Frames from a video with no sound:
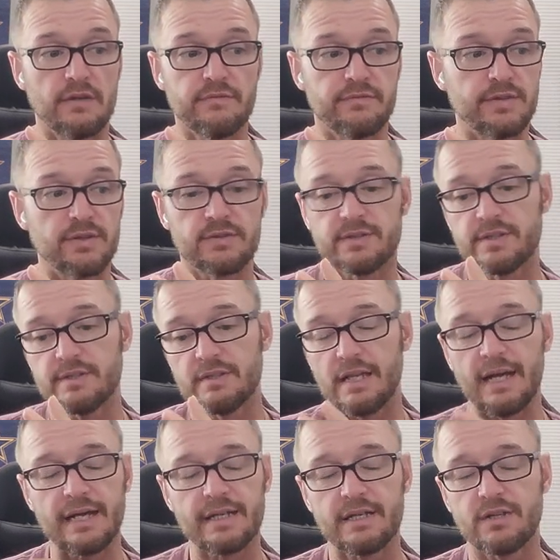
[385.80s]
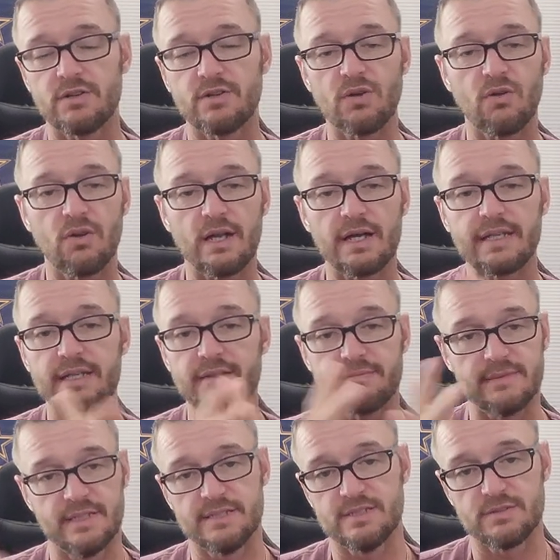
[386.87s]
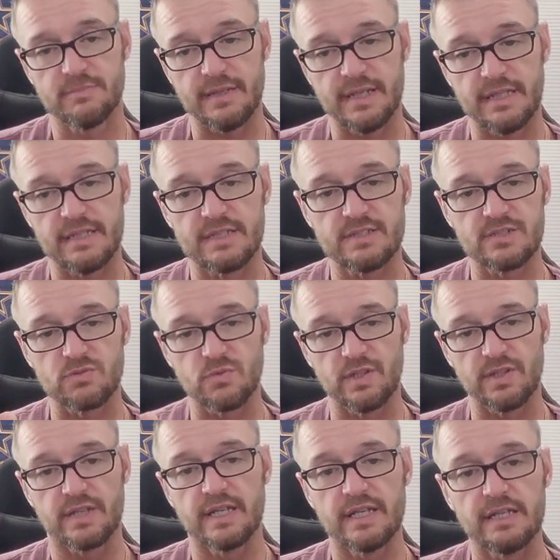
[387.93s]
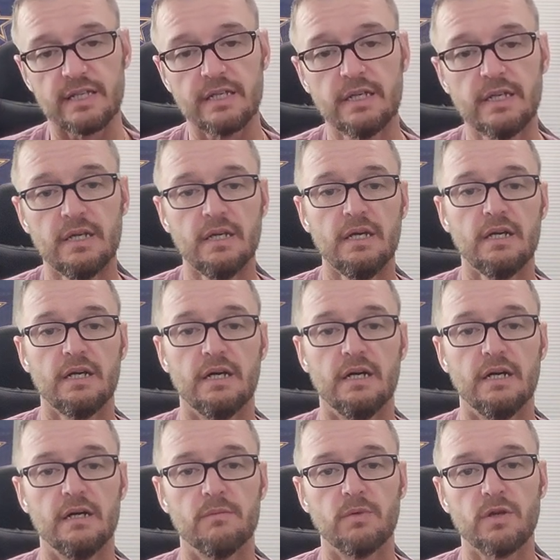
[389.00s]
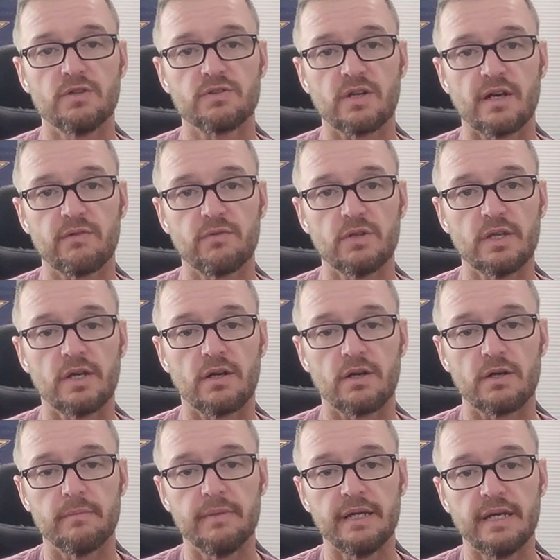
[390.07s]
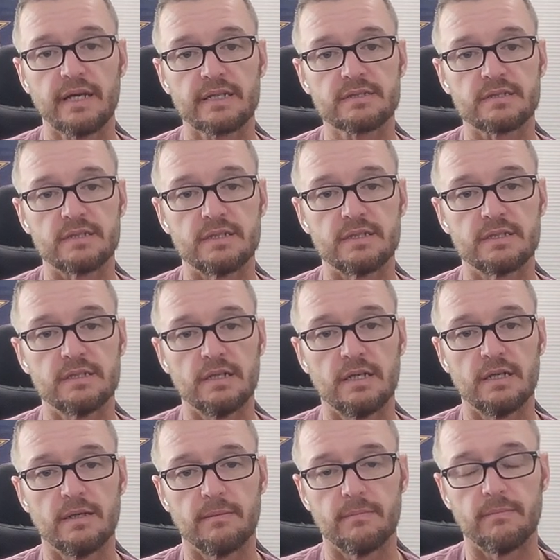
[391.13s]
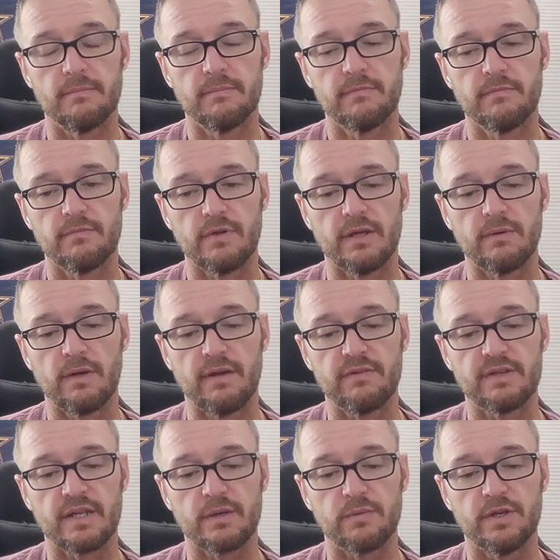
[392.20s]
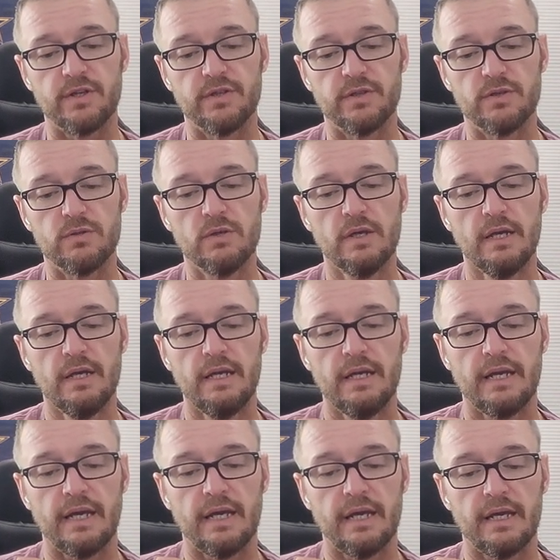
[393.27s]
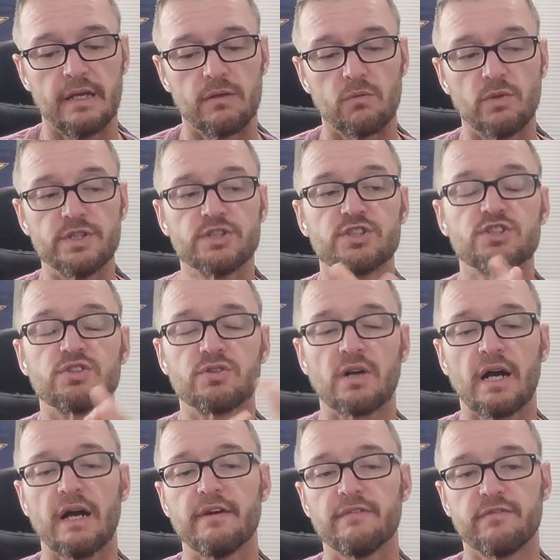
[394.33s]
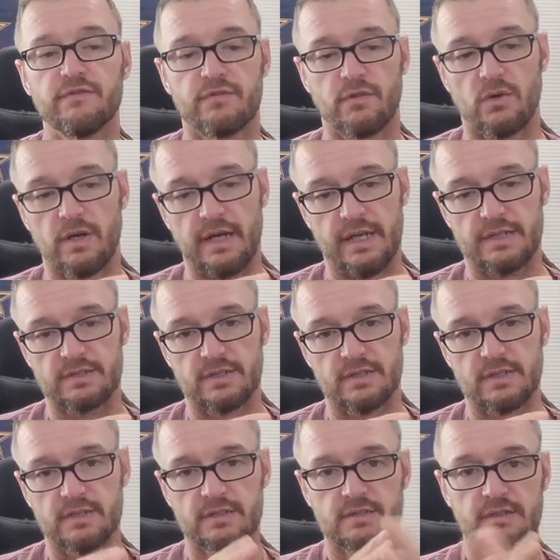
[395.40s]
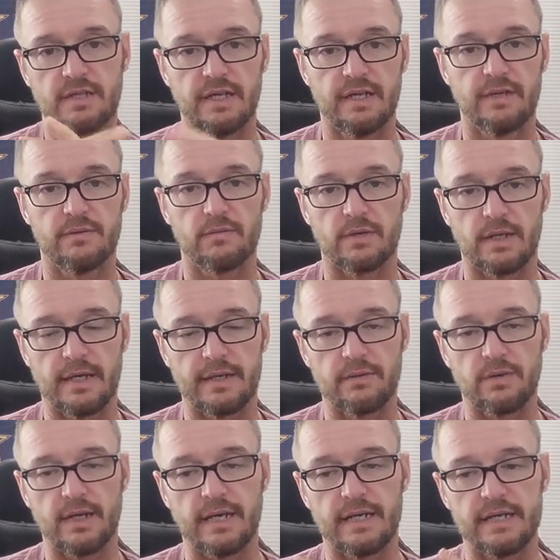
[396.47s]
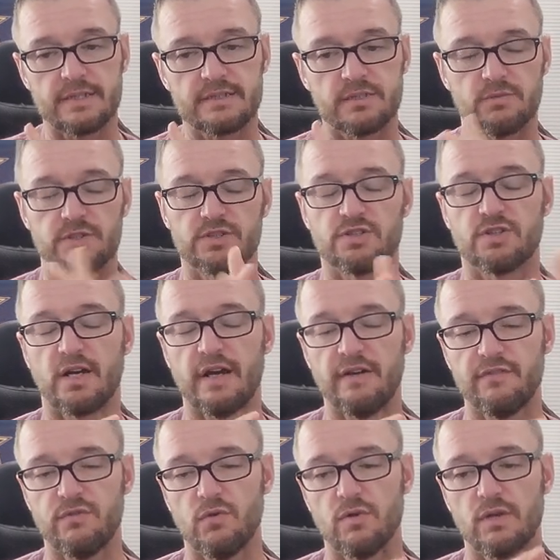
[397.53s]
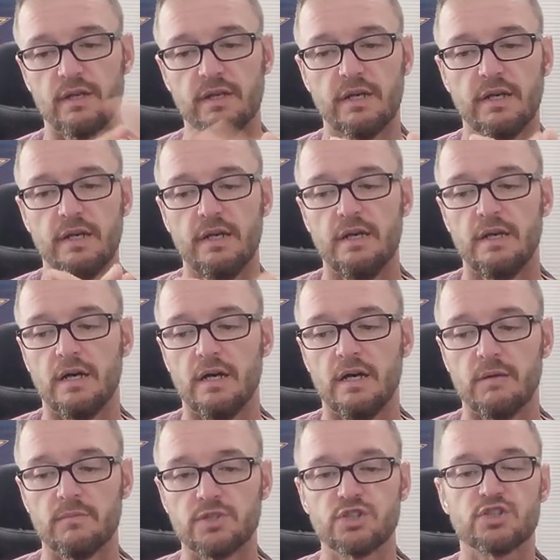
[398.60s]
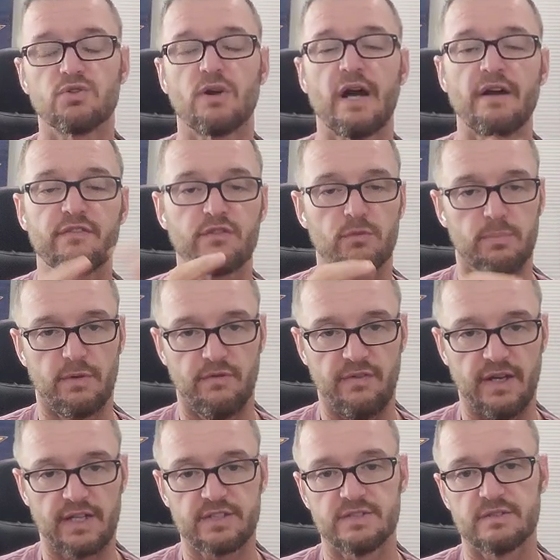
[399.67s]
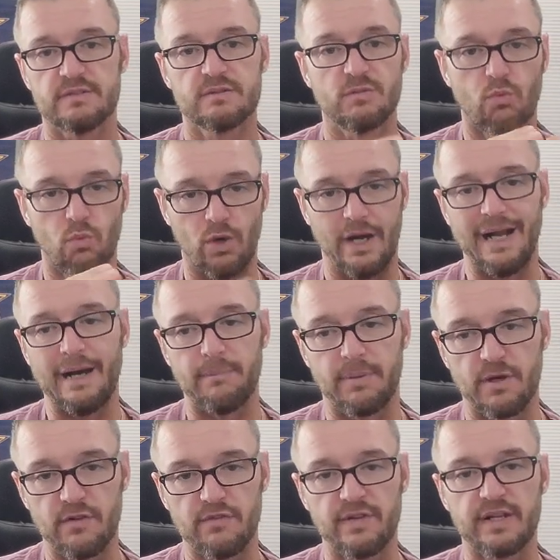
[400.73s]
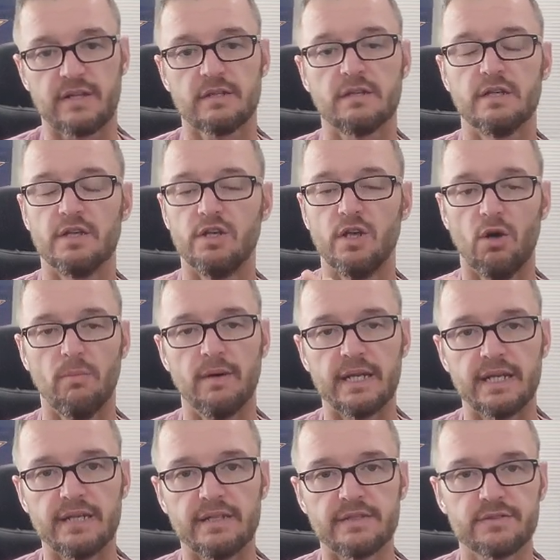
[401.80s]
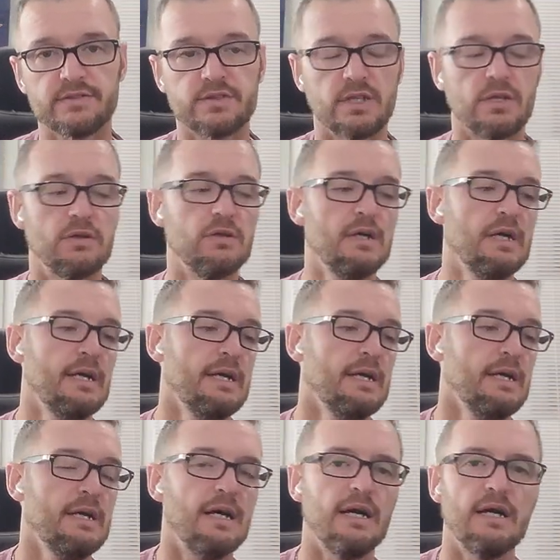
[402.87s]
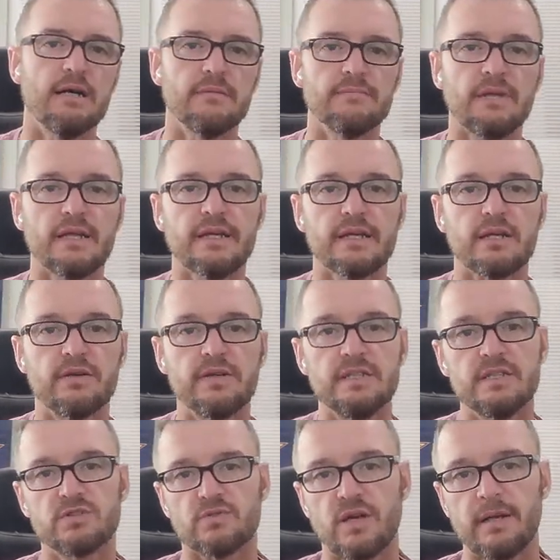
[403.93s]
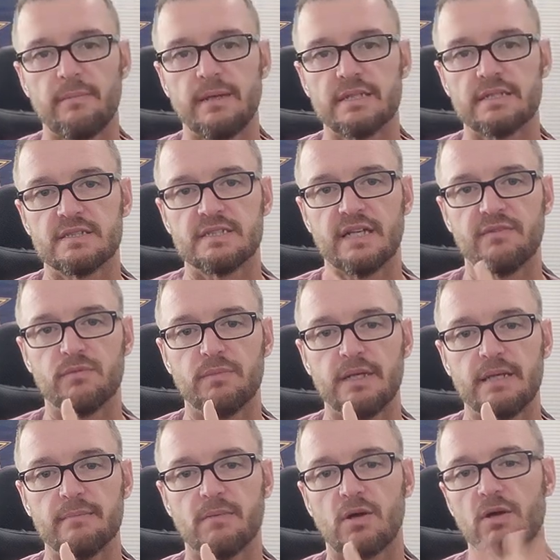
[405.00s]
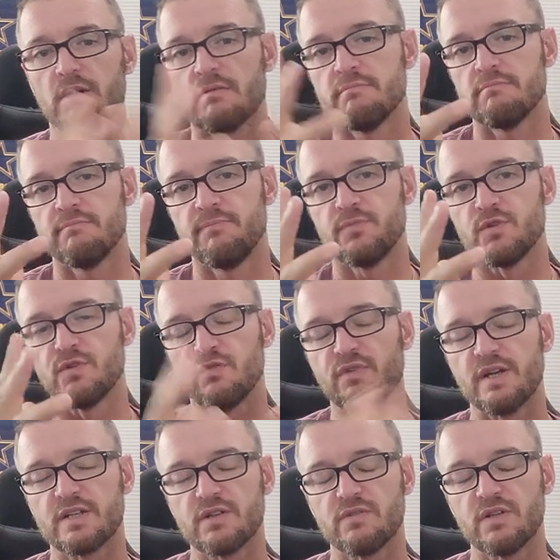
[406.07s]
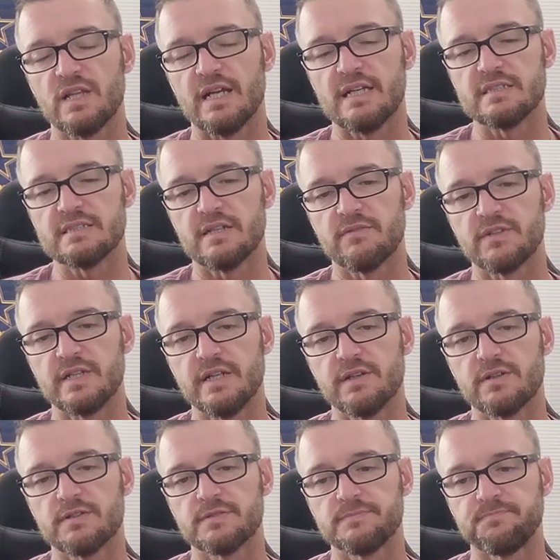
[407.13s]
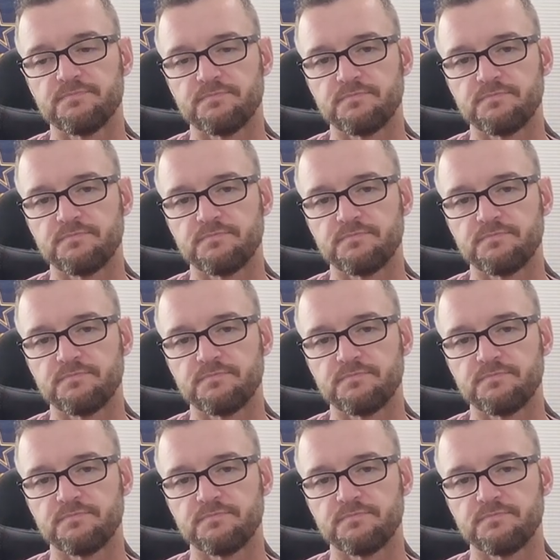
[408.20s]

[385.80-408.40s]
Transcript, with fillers: Unfiltered, like it or don't like it. This is me. This is what you get. Um, we strive really hard to be excellent um, at everything we do and we strive for excellence. Okay, we're not we're not excellent. We strive for it. Um, we strive for perfection. We're not perfect. Nobody is. So um, I think I'll end this right about the seven minute mark to reflect over the last seven years.